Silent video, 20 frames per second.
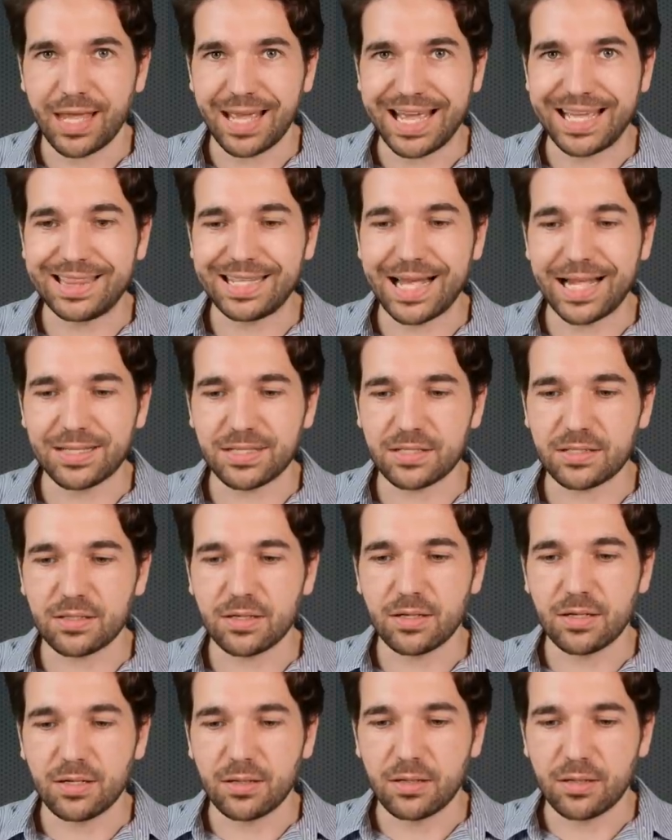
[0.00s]
And that's
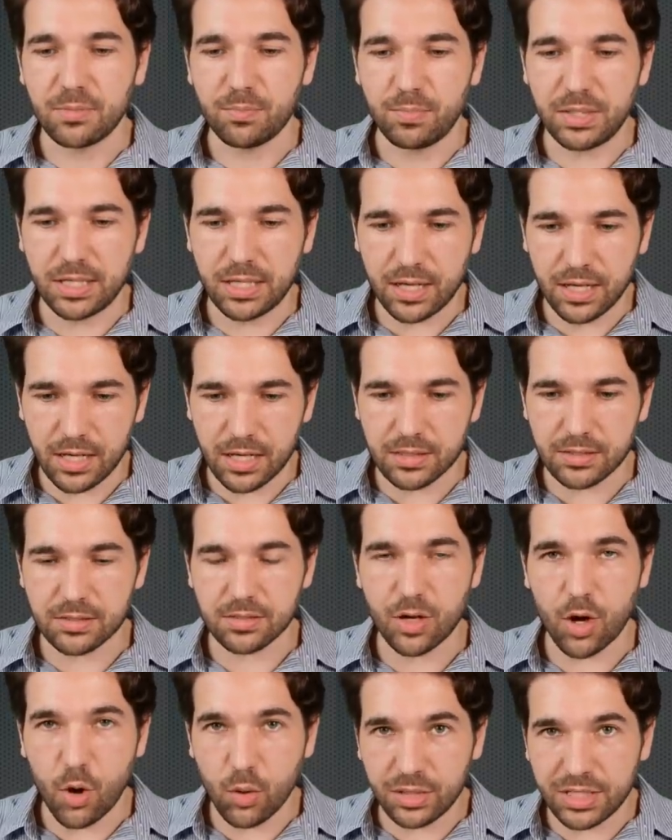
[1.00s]

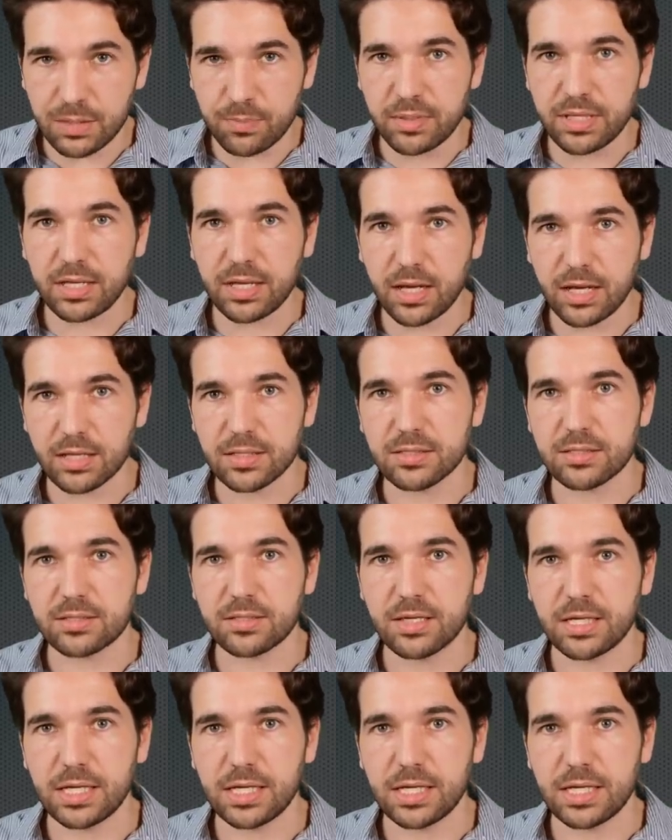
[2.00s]
because, only because,